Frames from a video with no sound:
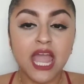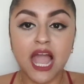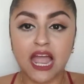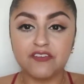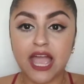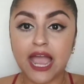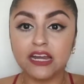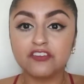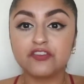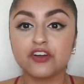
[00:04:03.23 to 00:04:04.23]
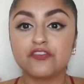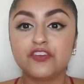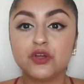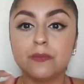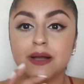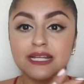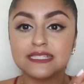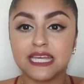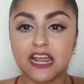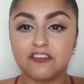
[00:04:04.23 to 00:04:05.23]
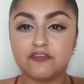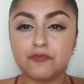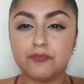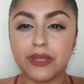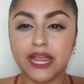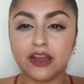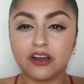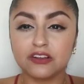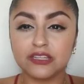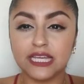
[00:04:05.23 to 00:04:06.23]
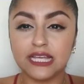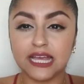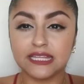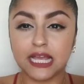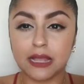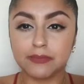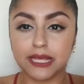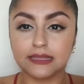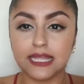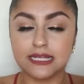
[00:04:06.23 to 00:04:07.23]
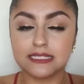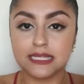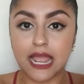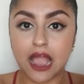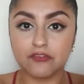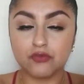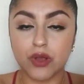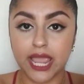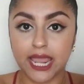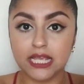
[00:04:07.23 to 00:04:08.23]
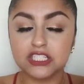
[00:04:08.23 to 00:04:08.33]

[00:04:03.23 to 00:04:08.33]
I've had it for a few months and I've barely, I think I'm like less than halfway.